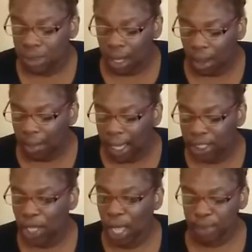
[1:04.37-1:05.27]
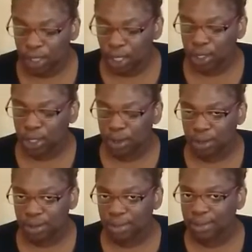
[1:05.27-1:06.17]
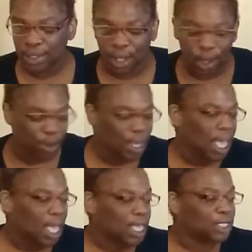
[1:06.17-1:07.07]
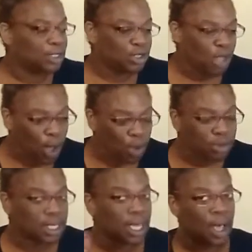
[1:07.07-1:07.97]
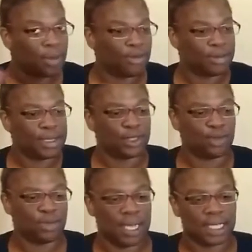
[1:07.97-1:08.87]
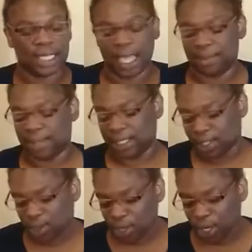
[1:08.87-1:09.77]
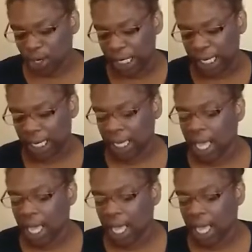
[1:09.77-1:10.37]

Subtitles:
my chopstick skills, so don't come for me too much. I'm still learning.